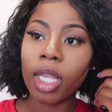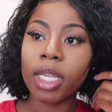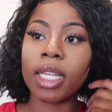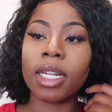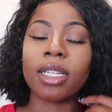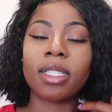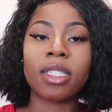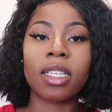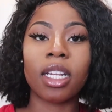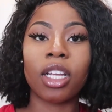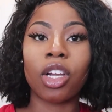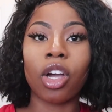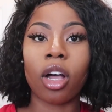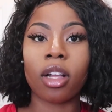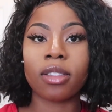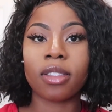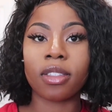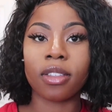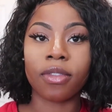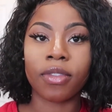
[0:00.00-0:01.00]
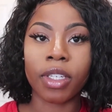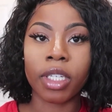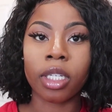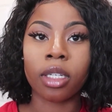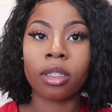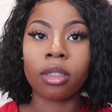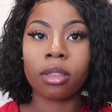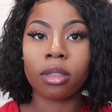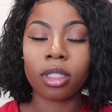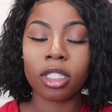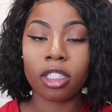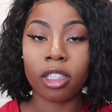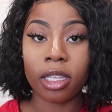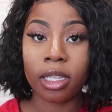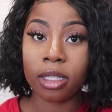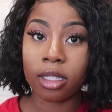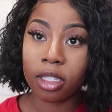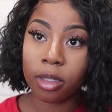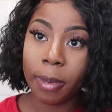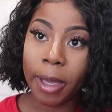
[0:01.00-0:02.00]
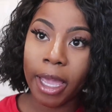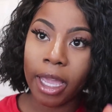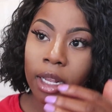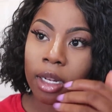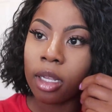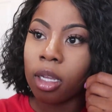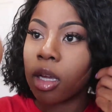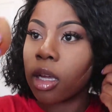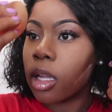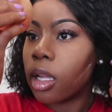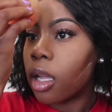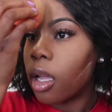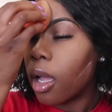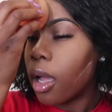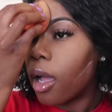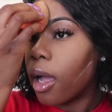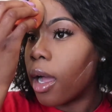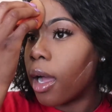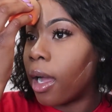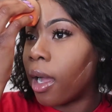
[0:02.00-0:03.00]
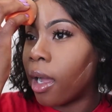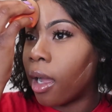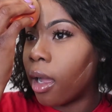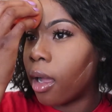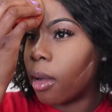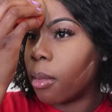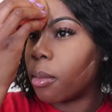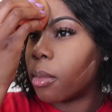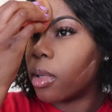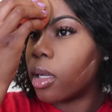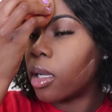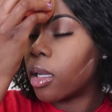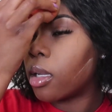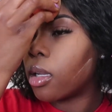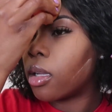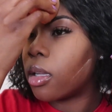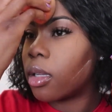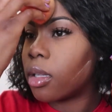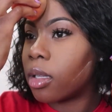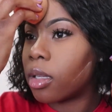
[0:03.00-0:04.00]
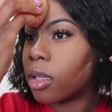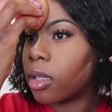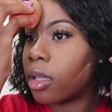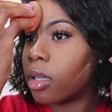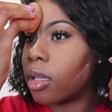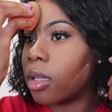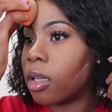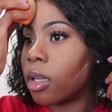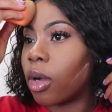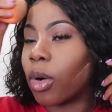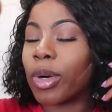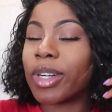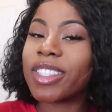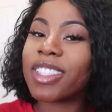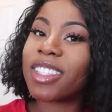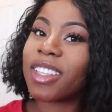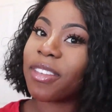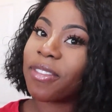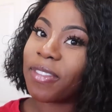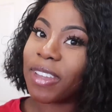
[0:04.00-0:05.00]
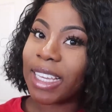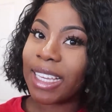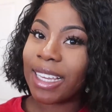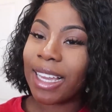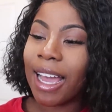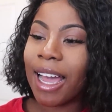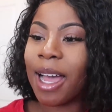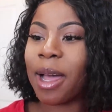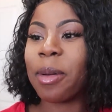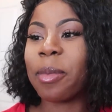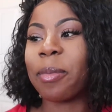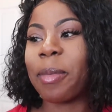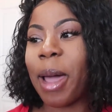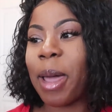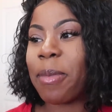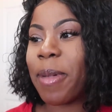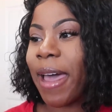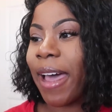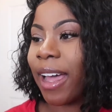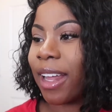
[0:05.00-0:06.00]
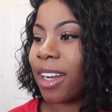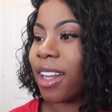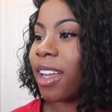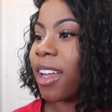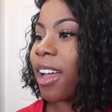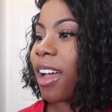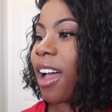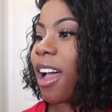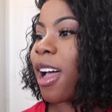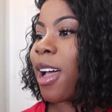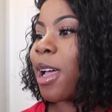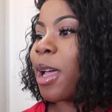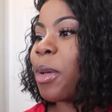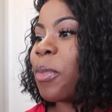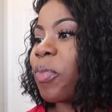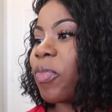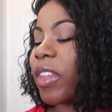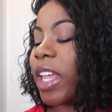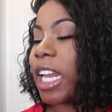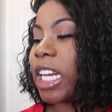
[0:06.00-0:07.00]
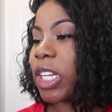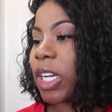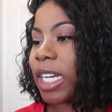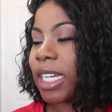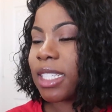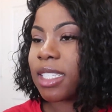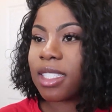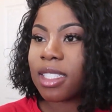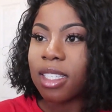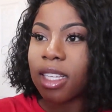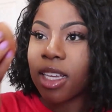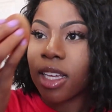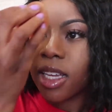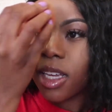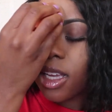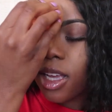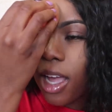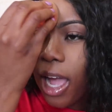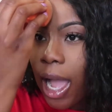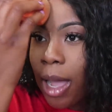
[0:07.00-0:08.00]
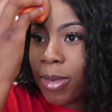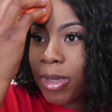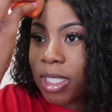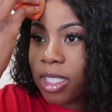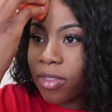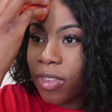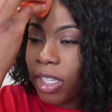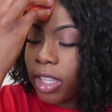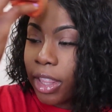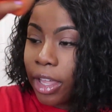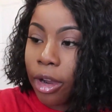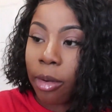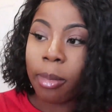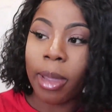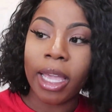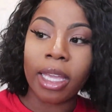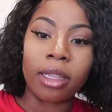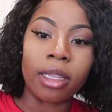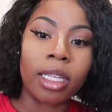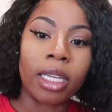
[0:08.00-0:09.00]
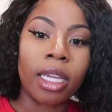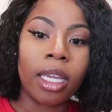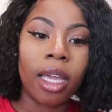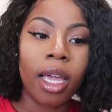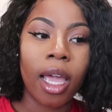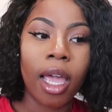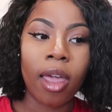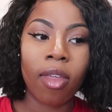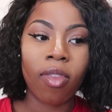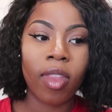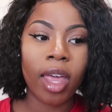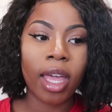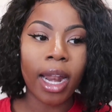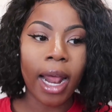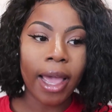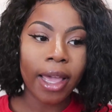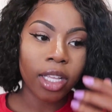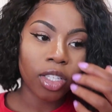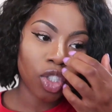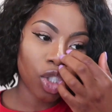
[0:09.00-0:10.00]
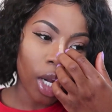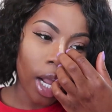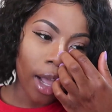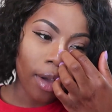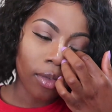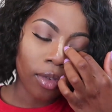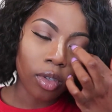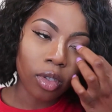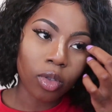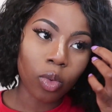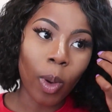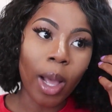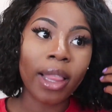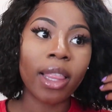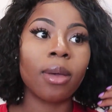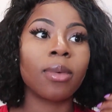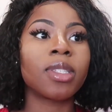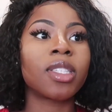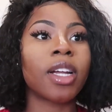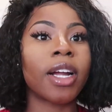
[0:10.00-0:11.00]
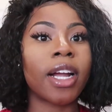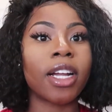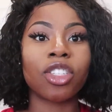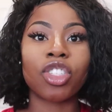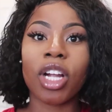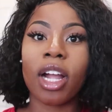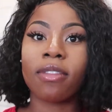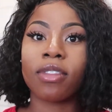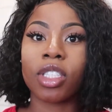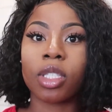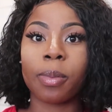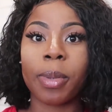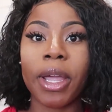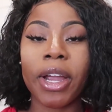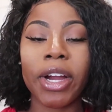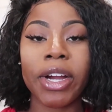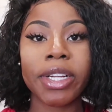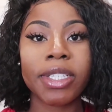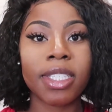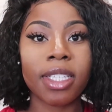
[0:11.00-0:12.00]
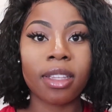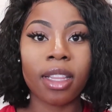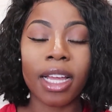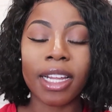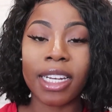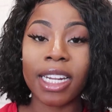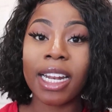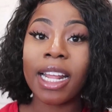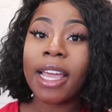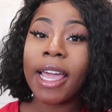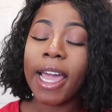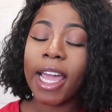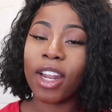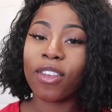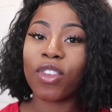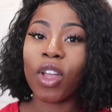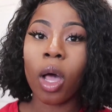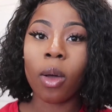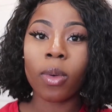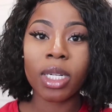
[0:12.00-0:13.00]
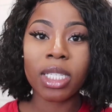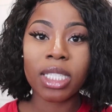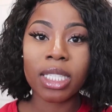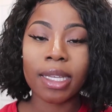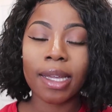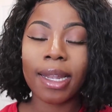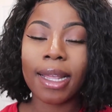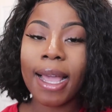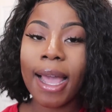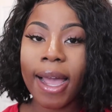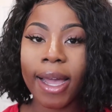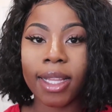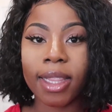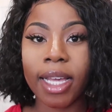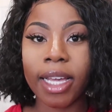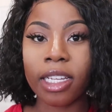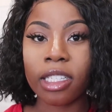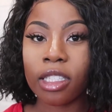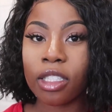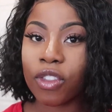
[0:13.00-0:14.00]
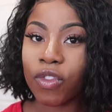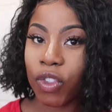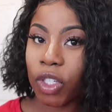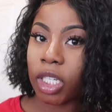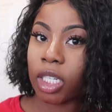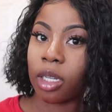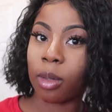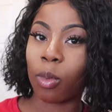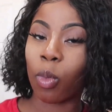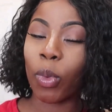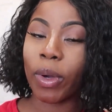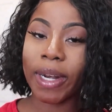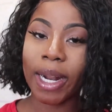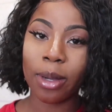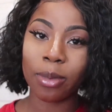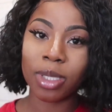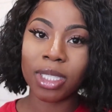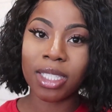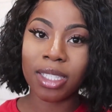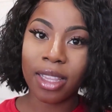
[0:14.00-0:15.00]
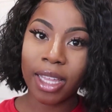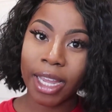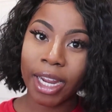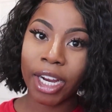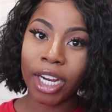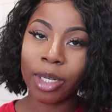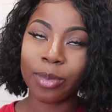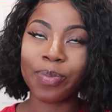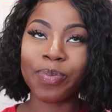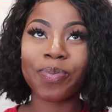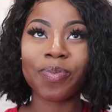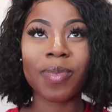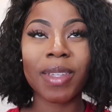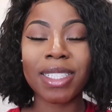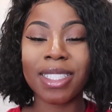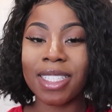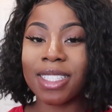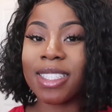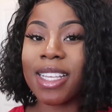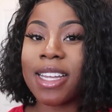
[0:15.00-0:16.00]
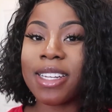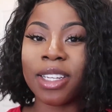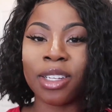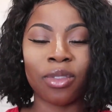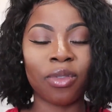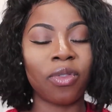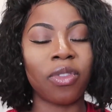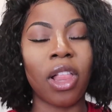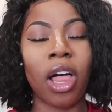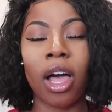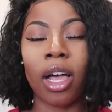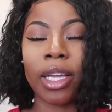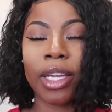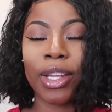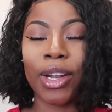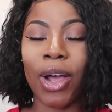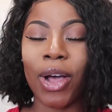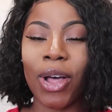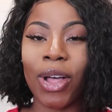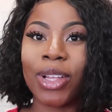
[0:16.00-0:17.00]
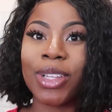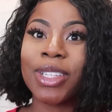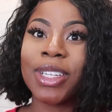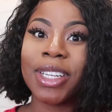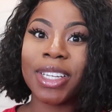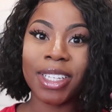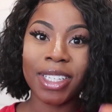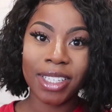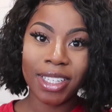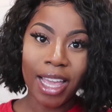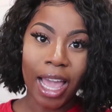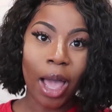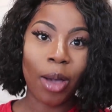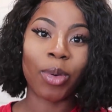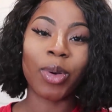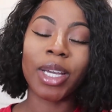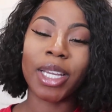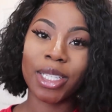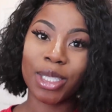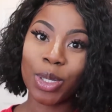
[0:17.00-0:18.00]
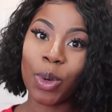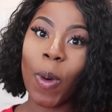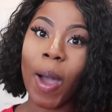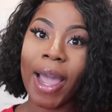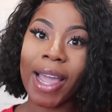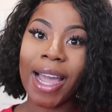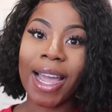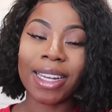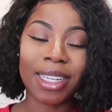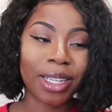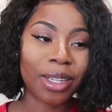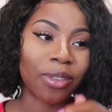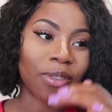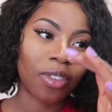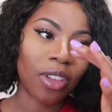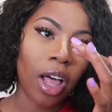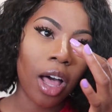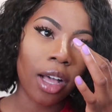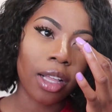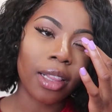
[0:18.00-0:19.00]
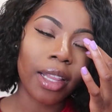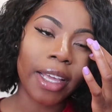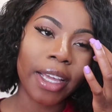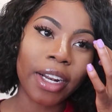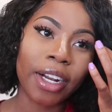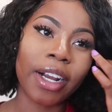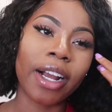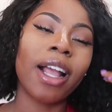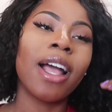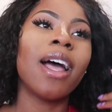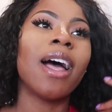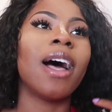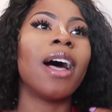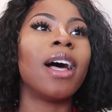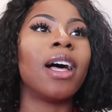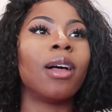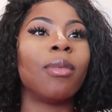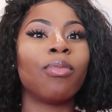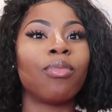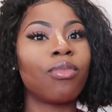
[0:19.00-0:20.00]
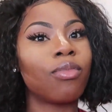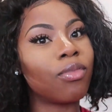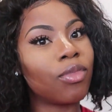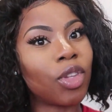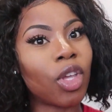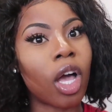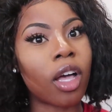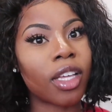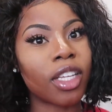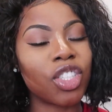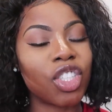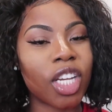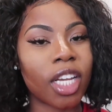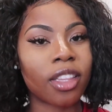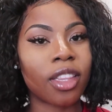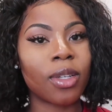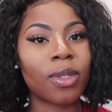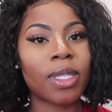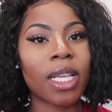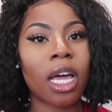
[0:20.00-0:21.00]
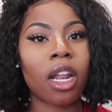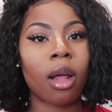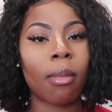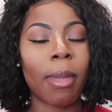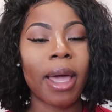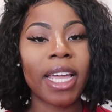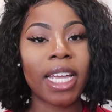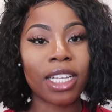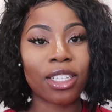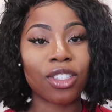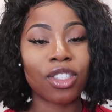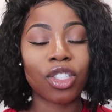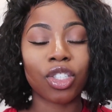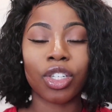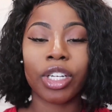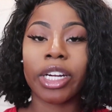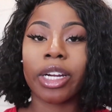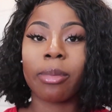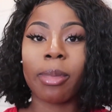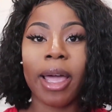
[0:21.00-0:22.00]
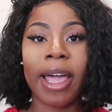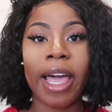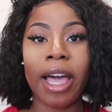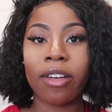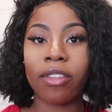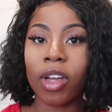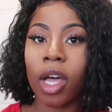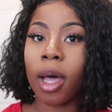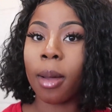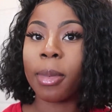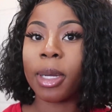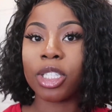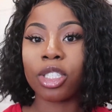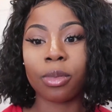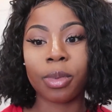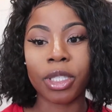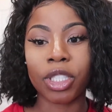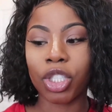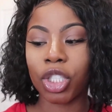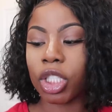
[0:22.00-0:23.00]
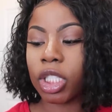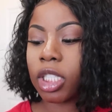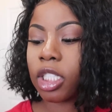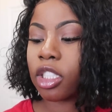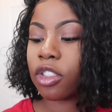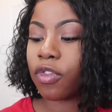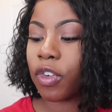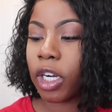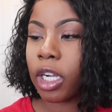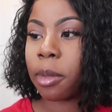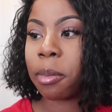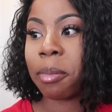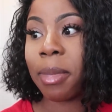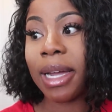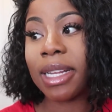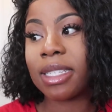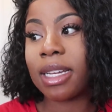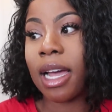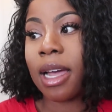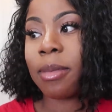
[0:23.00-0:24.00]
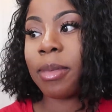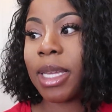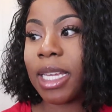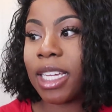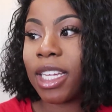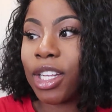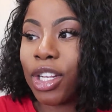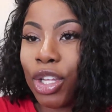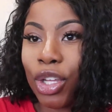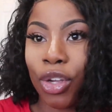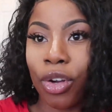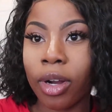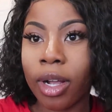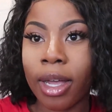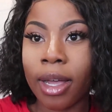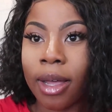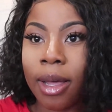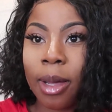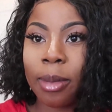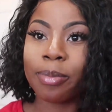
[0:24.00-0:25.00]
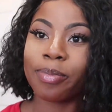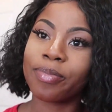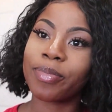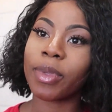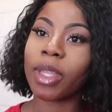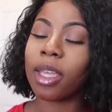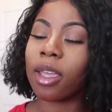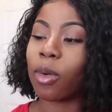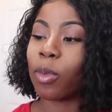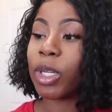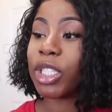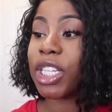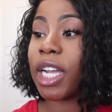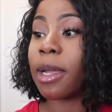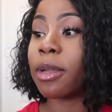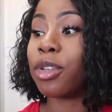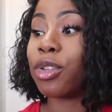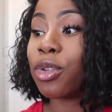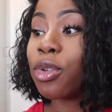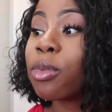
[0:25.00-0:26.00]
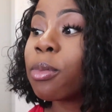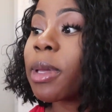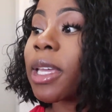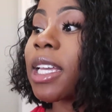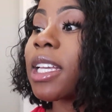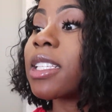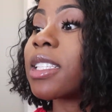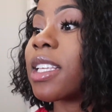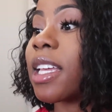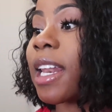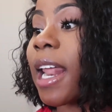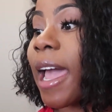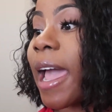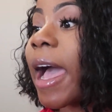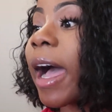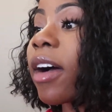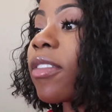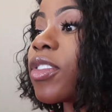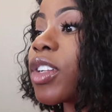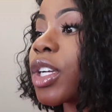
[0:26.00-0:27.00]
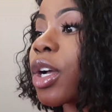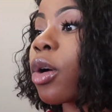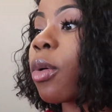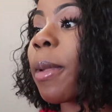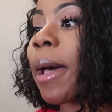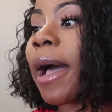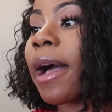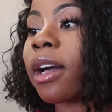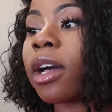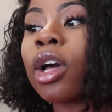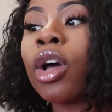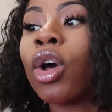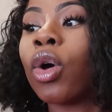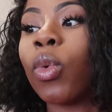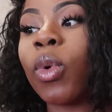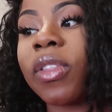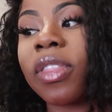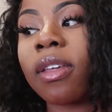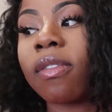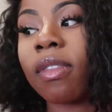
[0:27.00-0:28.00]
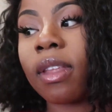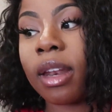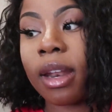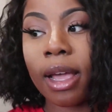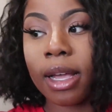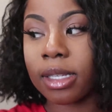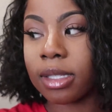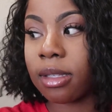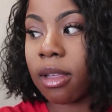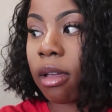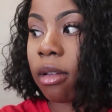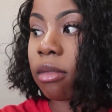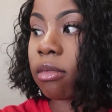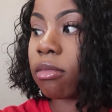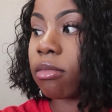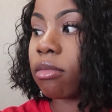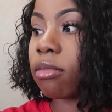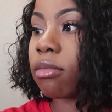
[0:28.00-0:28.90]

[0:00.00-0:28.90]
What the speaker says: in a city called Seville in Spain, or Sevilla, my bad. Anyways, I was living there mainly, and then I traveled, while I was there, I traveled to Paris and London. And if y'all want to see any highlights from when I was there, since I didn't vlog at all, I will get to why I didn't vlog later. Y'all can check those out on my Instagram. I have a bunch of pictures from my time in Europe, which I do miss, and I have to go back within the next like